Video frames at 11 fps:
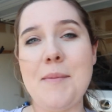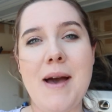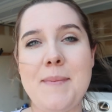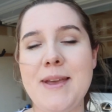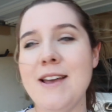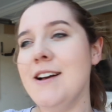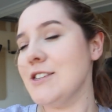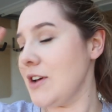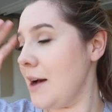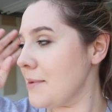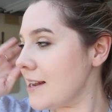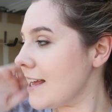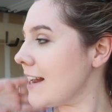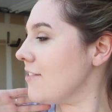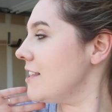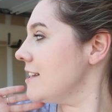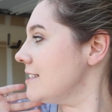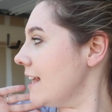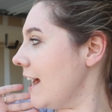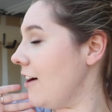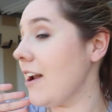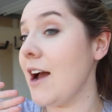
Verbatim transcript: I'm happy. So I'm gonna get everything set out.